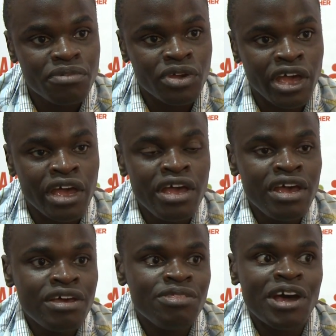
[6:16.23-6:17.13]
Okay,
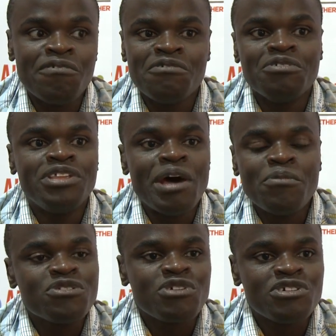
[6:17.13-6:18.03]
there are
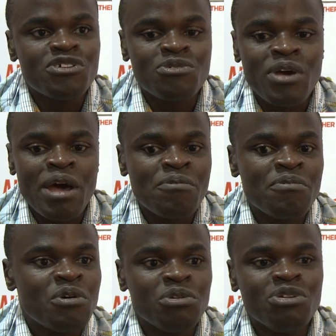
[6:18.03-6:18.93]
demonstrations where
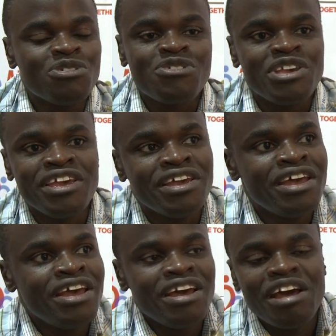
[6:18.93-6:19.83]
you see,